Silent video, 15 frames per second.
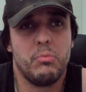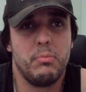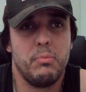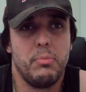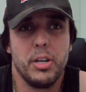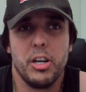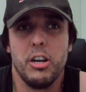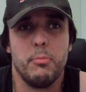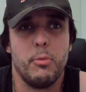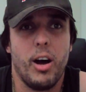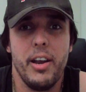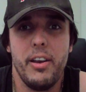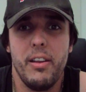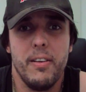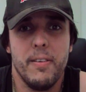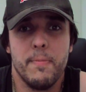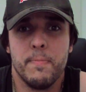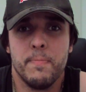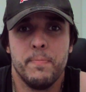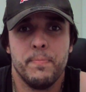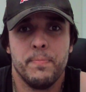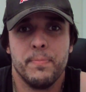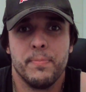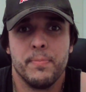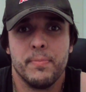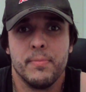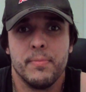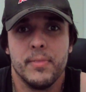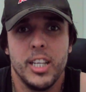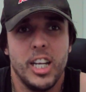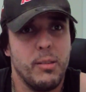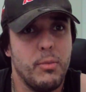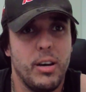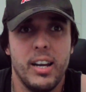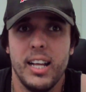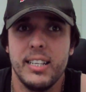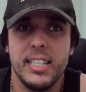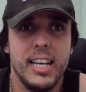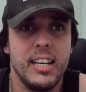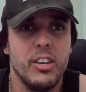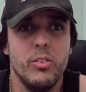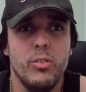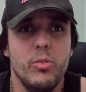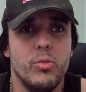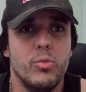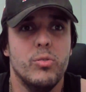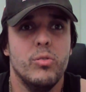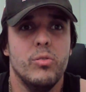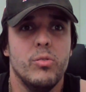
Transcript: But I don't mind it. I don't mind that day at all.